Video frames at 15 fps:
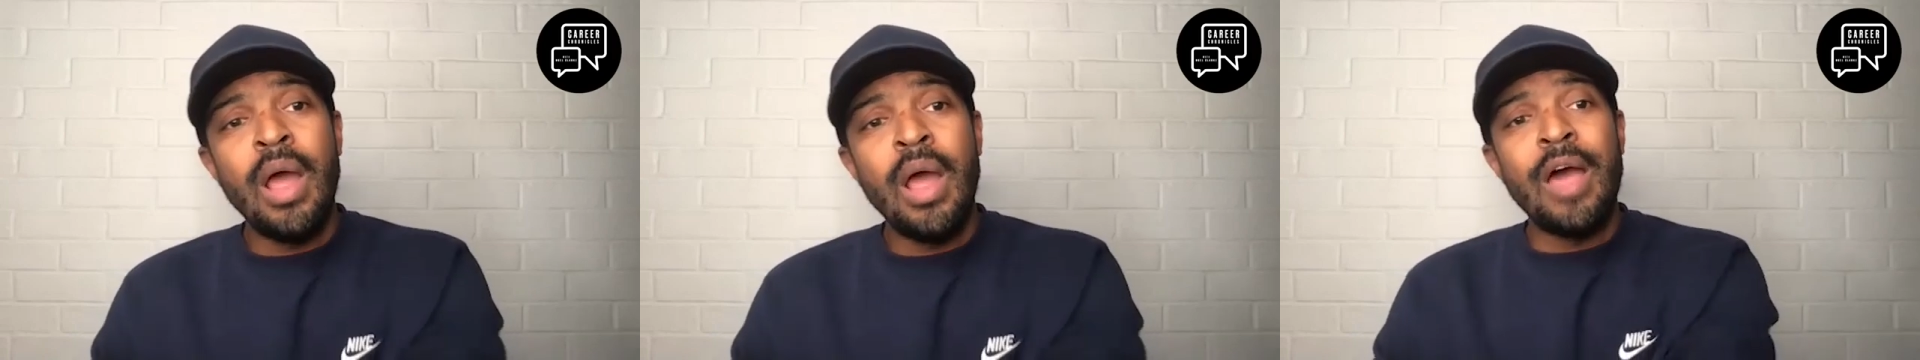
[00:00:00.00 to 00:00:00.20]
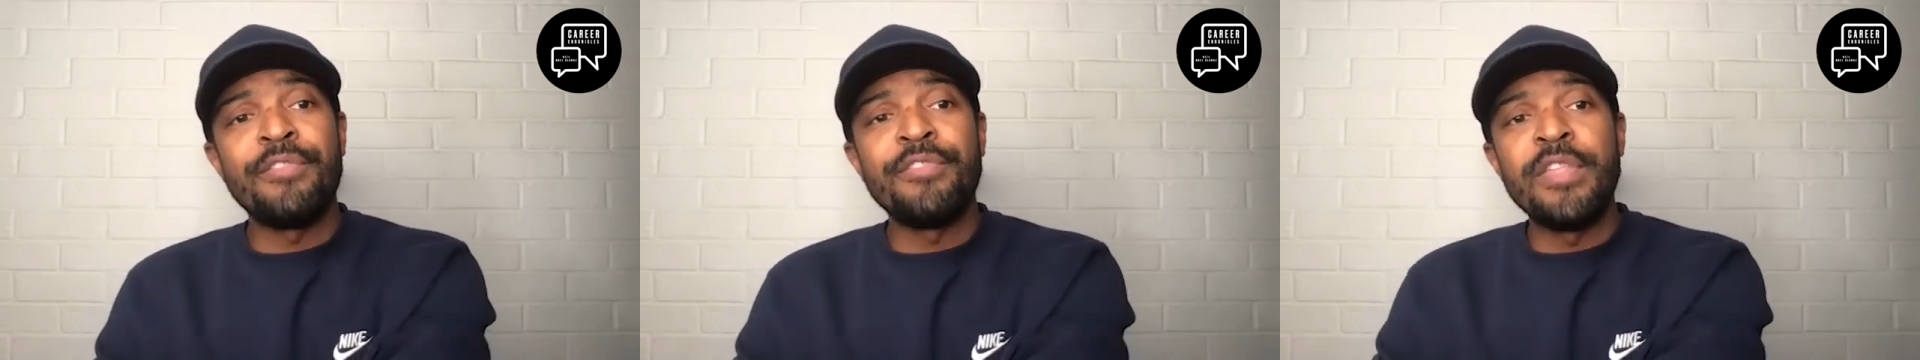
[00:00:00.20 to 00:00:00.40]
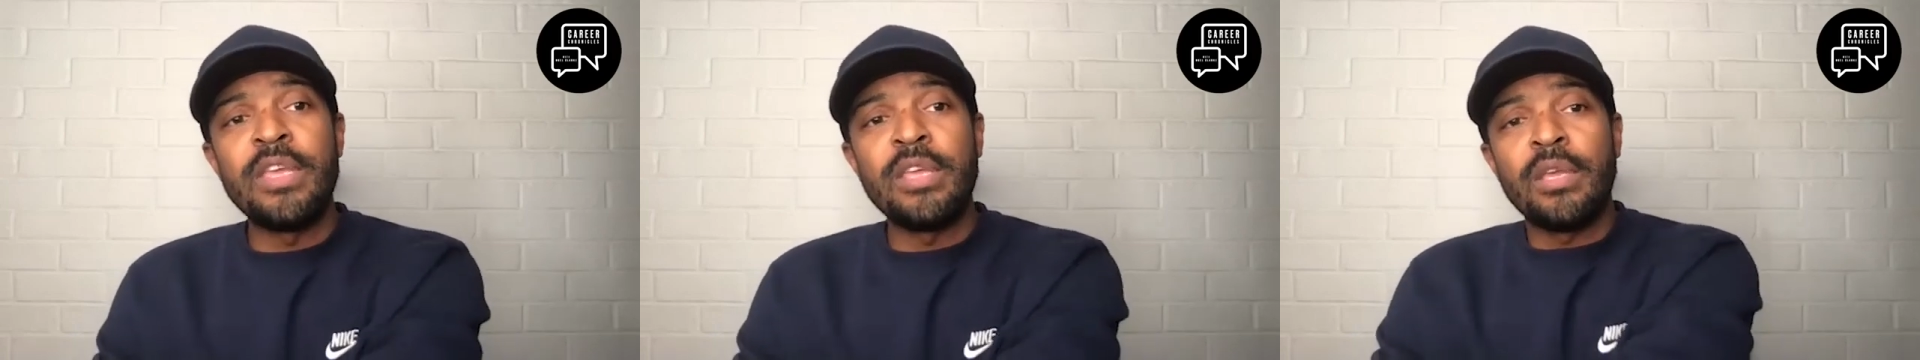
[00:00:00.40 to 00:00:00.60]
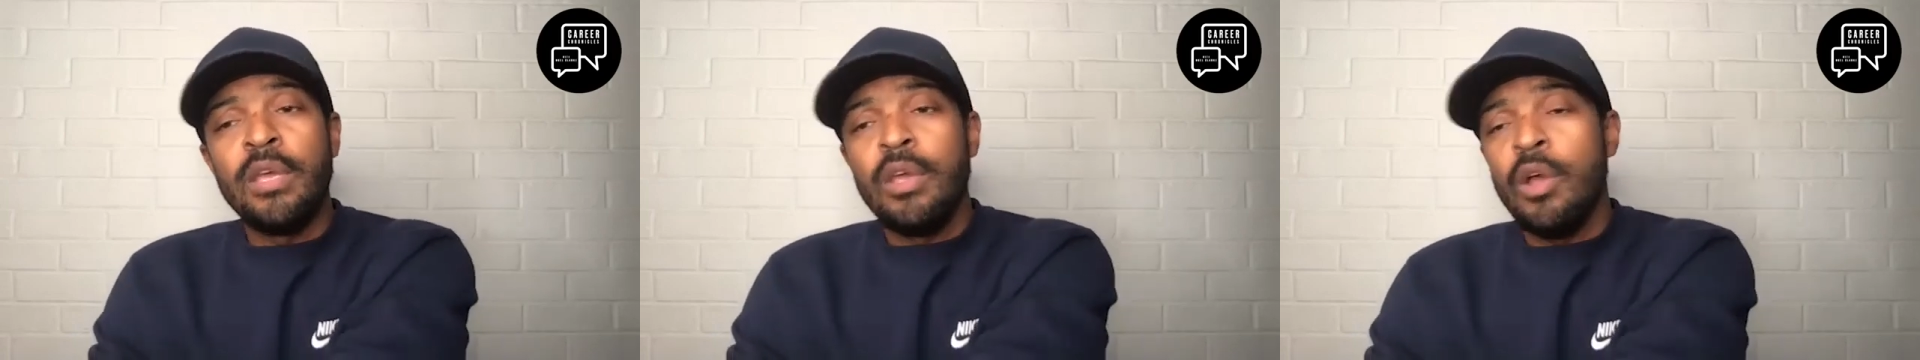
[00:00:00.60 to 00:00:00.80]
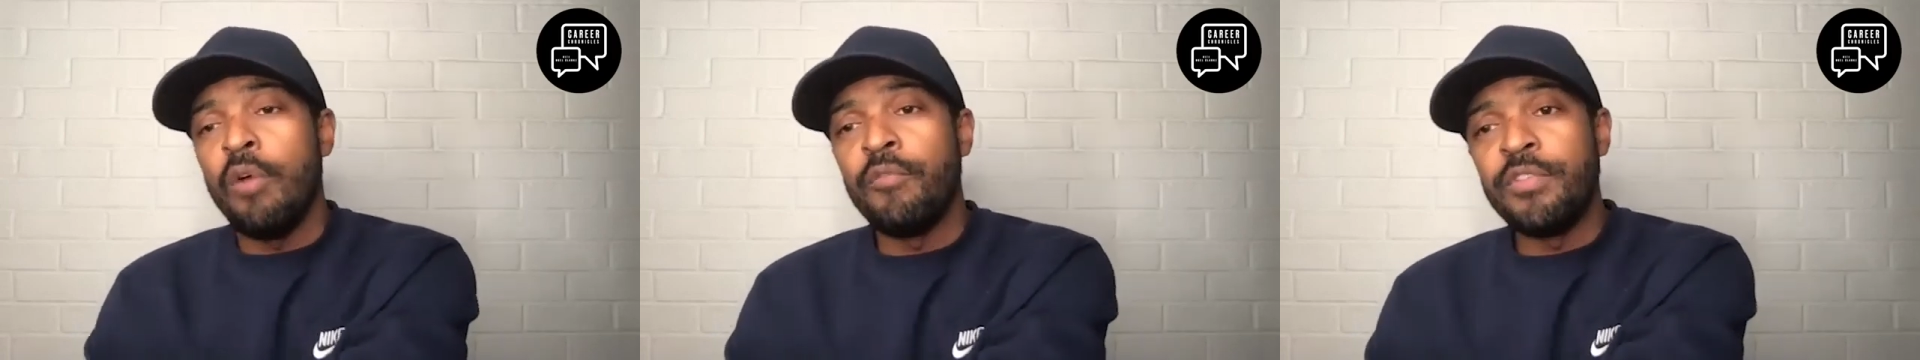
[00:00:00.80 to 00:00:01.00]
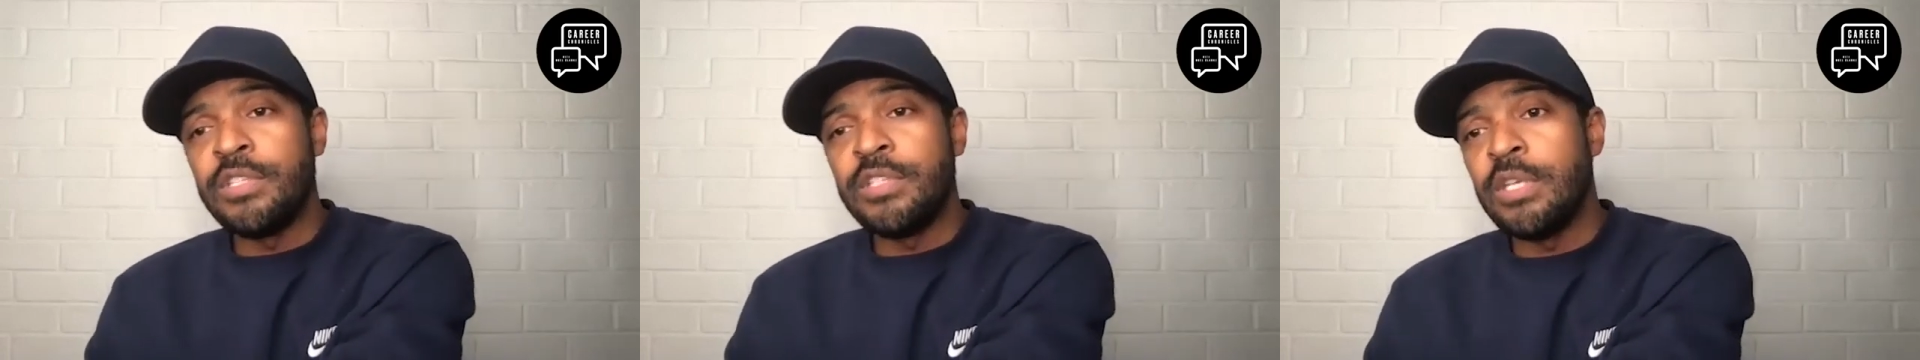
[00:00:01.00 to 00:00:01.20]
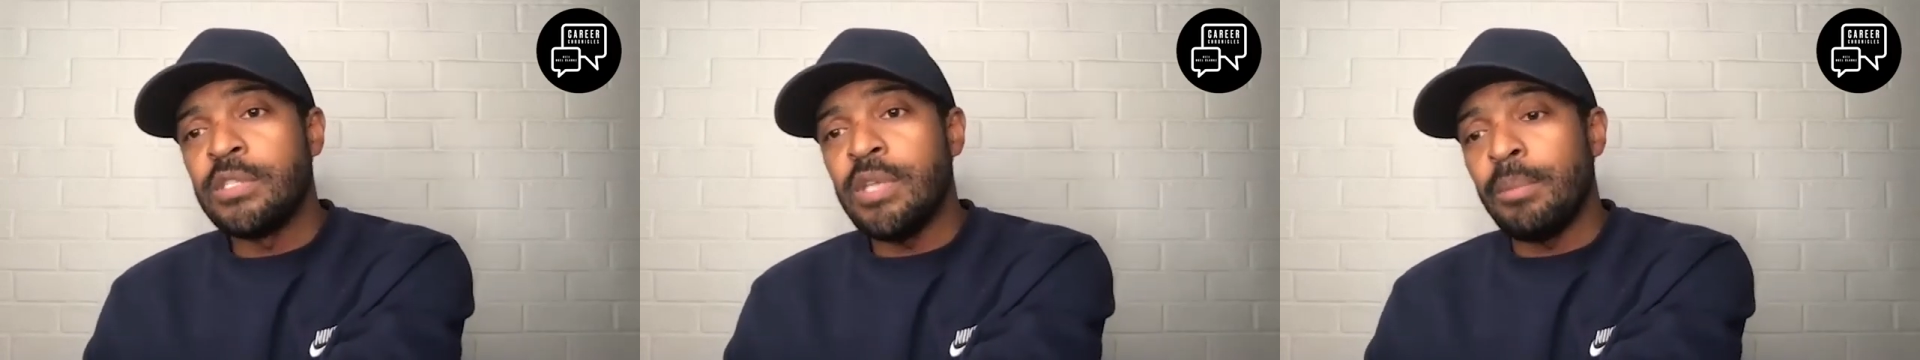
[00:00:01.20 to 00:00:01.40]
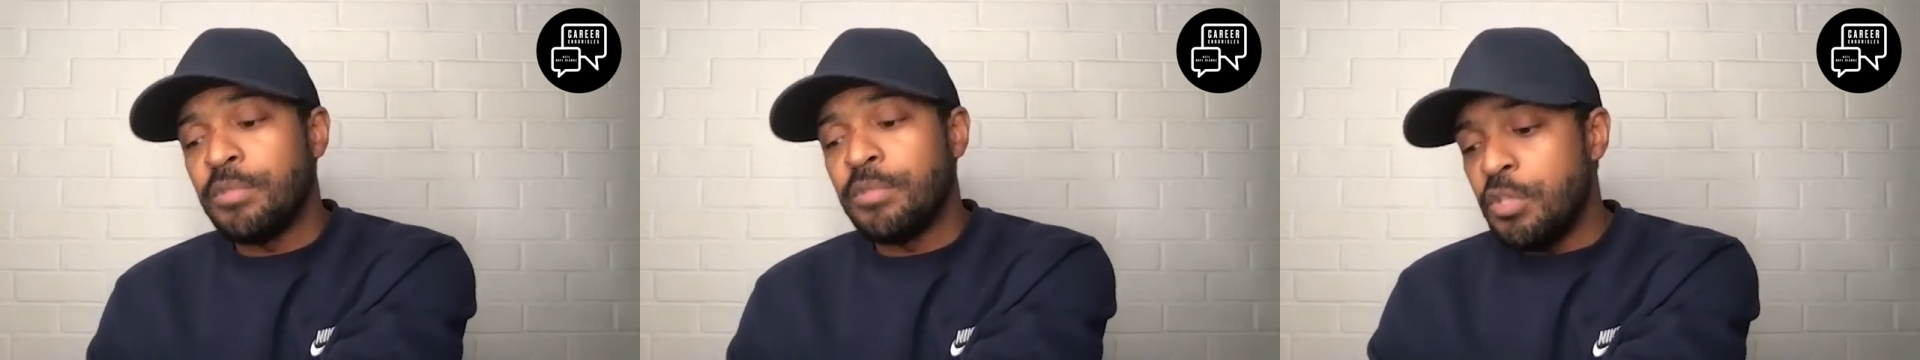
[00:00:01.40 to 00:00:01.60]
I think, obviously
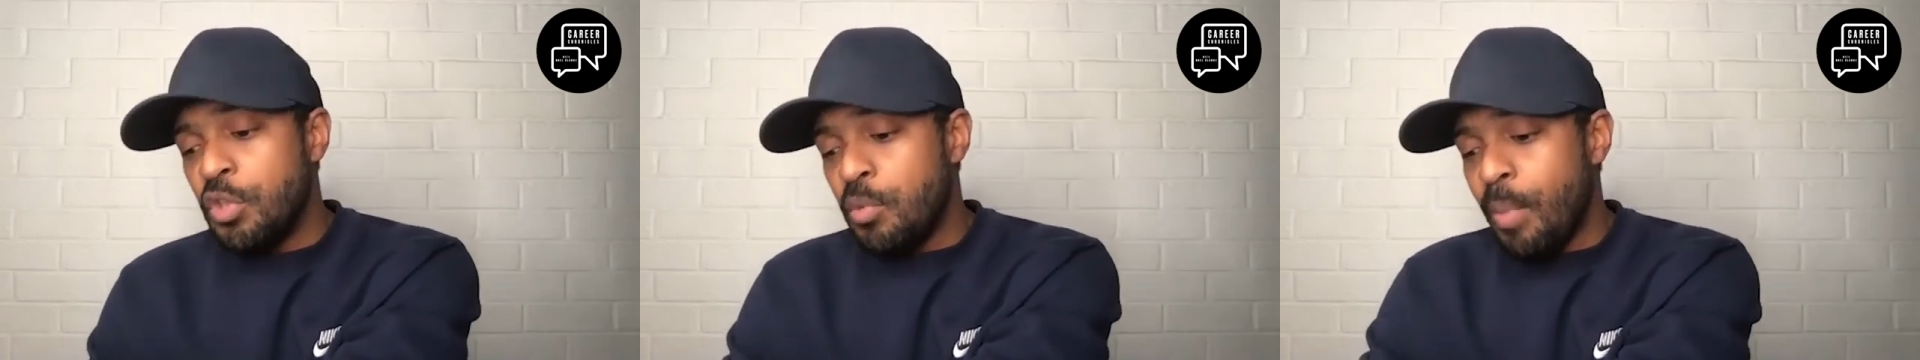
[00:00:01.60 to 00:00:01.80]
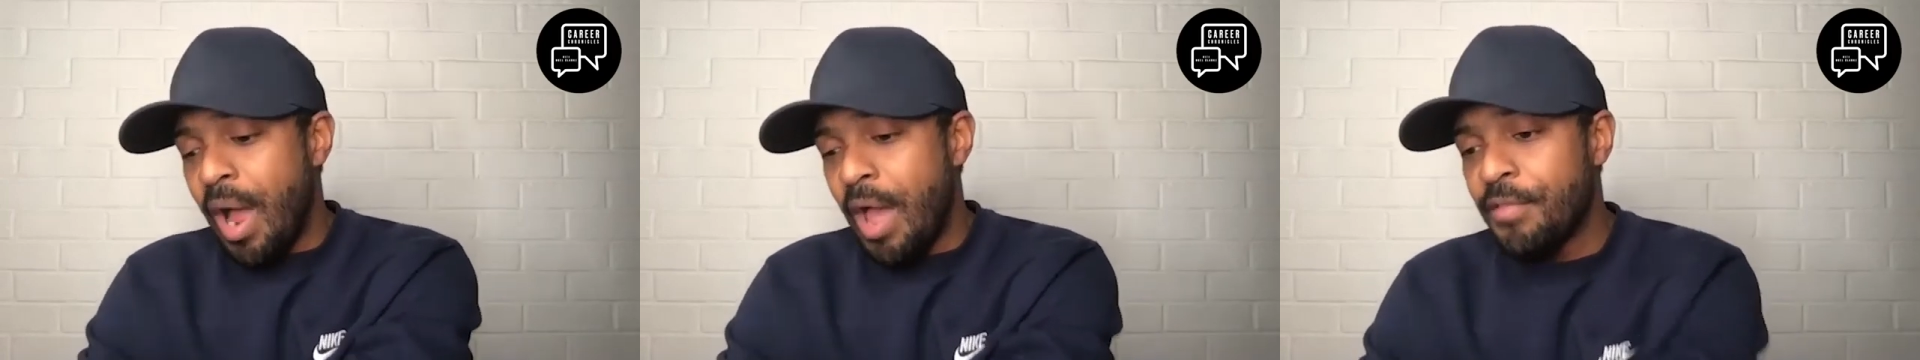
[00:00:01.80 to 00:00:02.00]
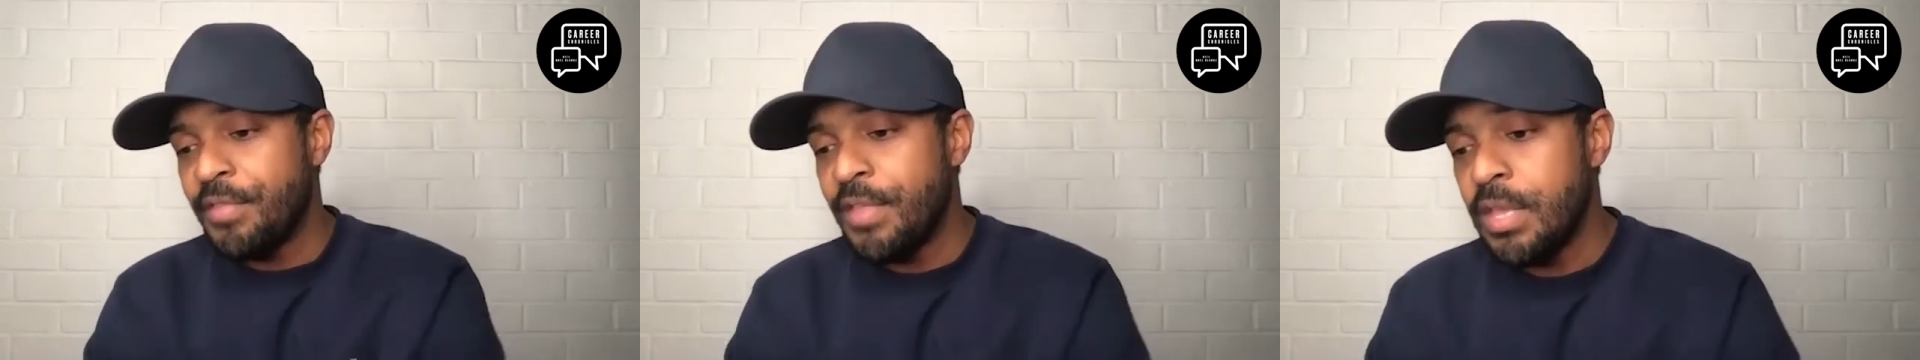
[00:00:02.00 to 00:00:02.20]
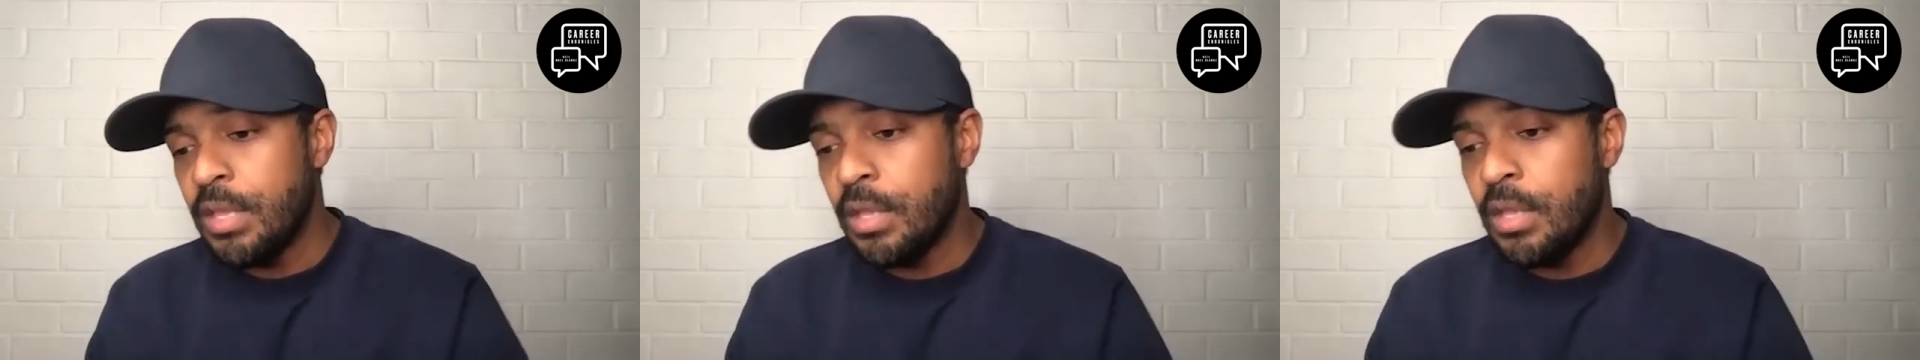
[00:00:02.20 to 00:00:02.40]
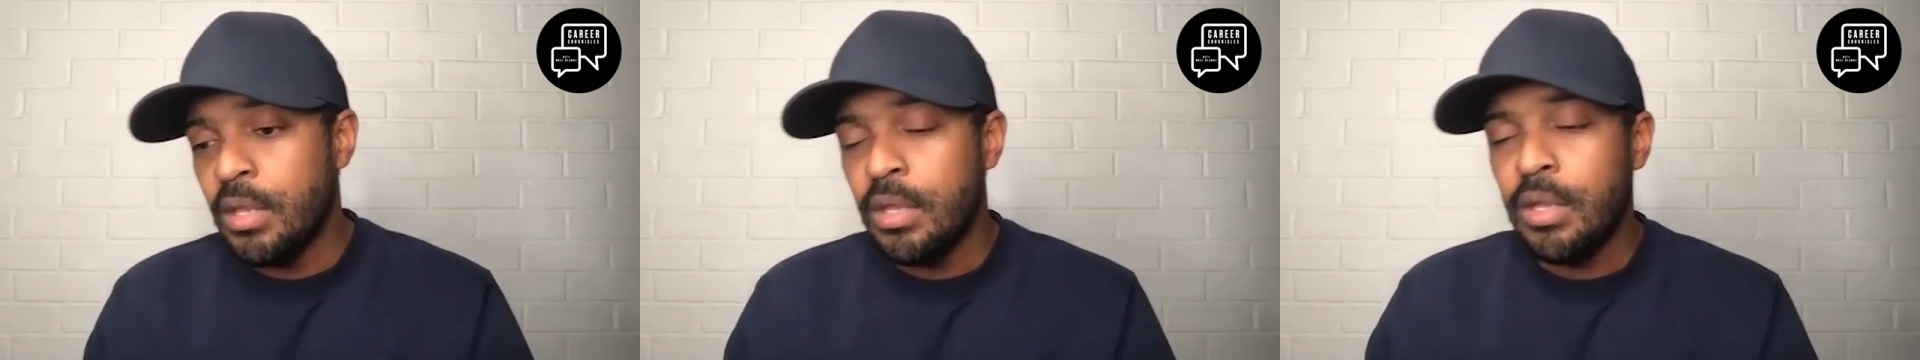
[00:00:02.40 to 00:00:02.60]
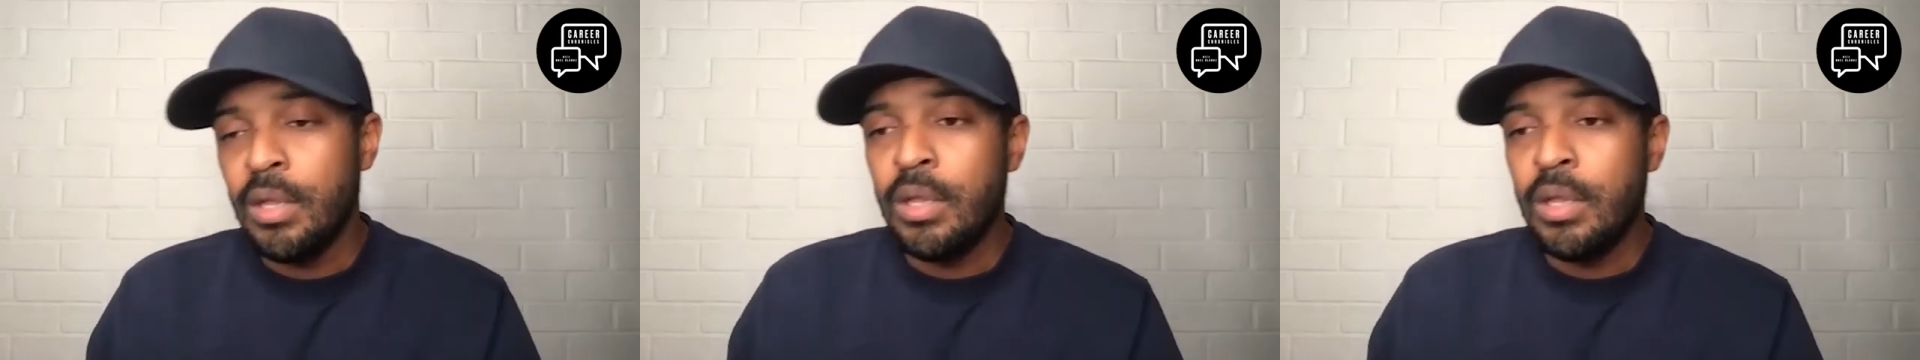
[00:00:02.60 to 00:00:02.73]
it's up to you, but I think,